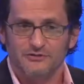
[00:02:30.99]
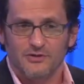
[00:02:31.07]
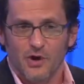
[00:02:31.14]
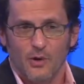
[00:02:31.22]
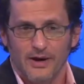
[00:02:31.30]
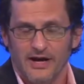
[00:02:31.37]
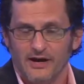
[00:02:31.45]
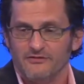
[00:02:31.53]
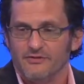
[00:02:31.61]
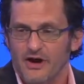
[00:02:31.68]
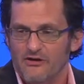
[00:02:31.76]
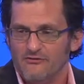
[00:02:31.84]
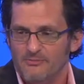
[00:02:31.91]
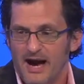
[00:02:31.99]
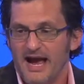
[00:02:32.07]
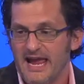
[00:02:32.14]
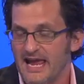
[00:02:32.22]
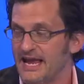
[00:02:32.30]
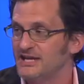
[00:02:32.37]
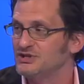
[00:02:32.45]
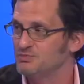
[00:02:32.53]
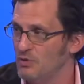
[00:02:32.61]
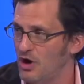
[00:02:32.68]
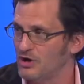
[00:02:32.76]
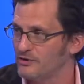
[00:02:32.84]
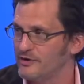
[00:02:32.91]
of buying a
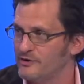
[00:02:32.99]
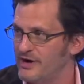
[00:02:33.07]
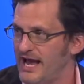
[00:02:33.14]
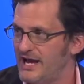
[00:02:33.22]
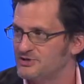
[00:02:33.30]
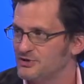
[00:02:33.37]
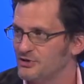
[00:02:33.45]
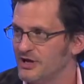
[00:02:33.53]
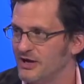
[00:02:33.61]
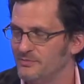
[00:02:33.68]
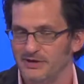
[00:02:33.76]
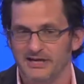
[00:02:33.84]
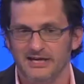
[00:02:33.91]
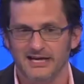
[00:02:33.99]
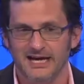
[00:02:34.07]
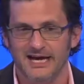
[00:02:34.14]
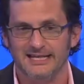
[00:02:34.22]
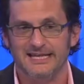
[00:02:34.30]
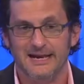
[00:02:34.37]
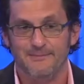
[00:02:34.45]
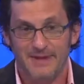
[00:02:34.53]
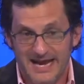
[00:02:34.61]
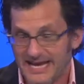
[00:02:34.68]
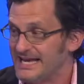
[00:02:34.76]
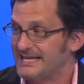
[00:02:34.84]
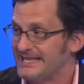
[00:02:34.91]
smaller international company and then
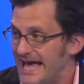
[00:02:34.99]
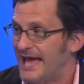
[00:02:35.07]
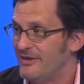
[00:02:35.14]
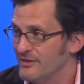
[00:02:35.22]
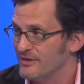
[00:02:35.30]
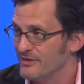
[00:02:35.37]
making that